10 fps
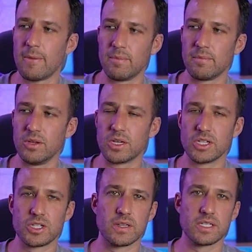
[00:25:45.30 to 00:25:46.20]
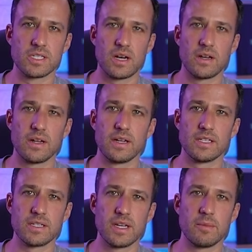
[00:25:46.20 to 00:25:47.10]
you can turn this on and
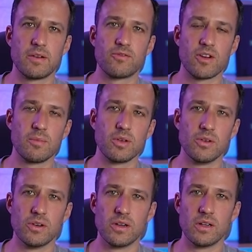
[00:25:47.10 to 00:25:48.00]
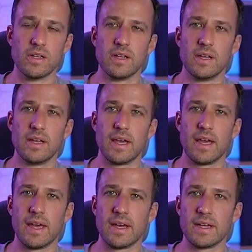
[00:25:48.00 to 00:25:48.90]
it's an email from Google
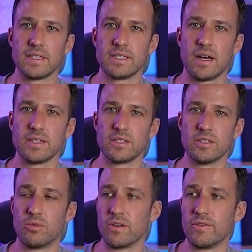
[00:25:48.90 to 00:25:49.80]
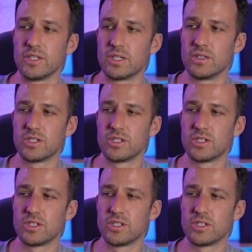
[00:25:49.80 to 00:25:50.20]
and it's a little more official.